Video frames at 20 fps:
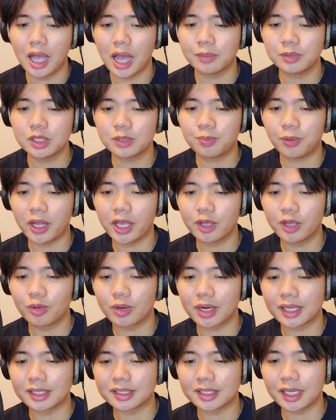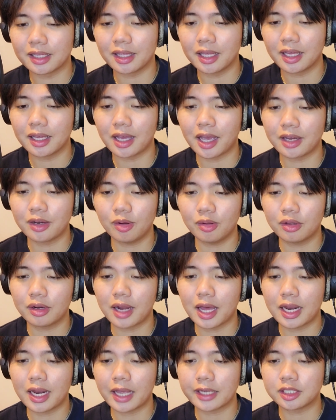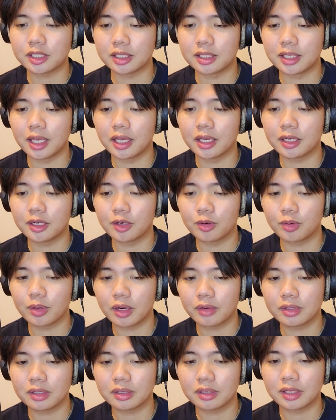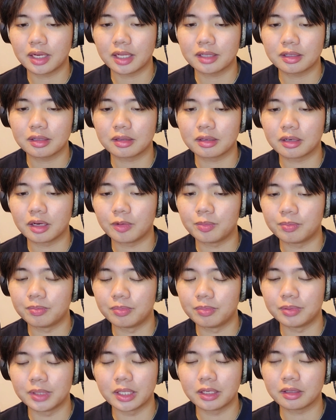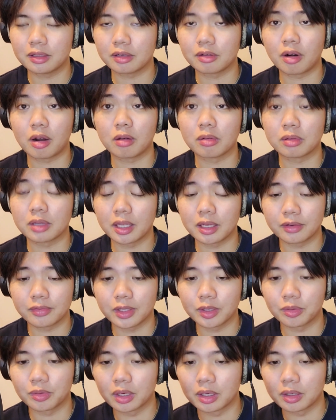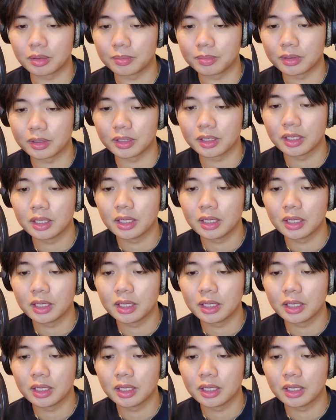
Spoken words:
I'm just playing when I say that. I know they're not actually gay or whatever. Not that there'd be anything wrong with that if they were, but...